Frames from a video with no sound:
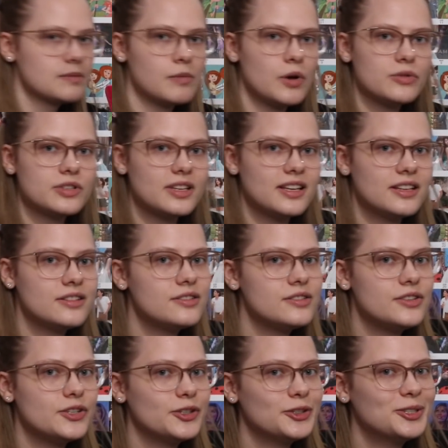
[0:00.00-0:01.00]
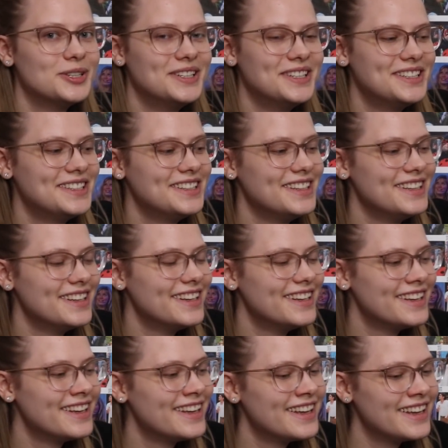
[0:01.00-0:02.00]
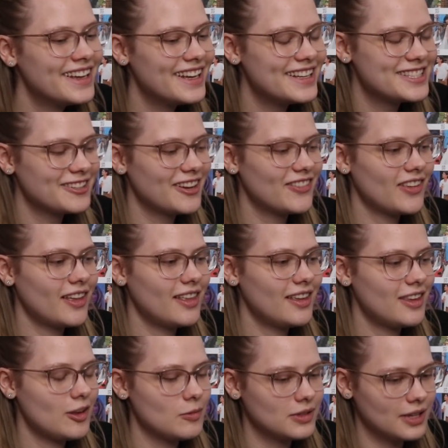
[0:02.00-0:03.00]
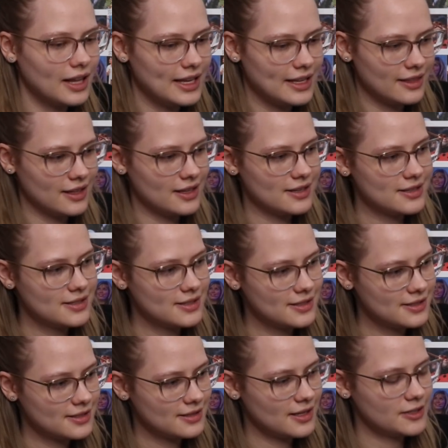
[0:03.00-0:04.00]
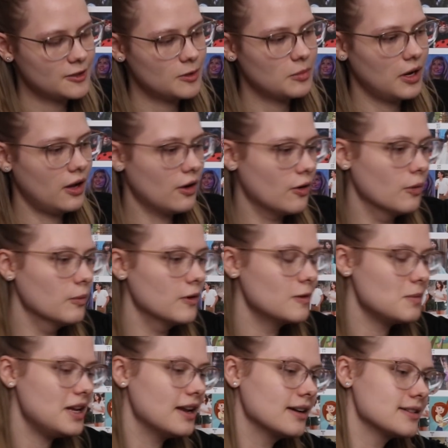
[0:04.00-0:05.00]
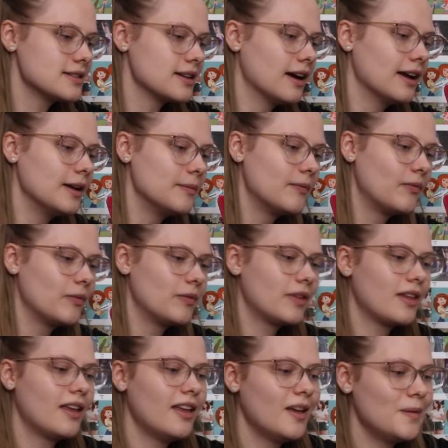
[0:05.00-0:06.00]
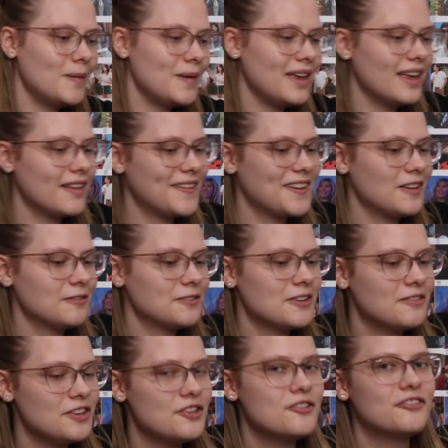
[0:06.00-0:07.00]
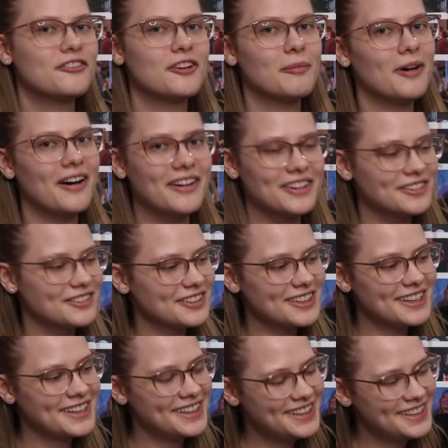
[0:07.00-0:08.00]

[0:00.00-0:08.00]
most kids do. And so I feel like he would like this. I should bring it home with me next time and get a little review from Oliver.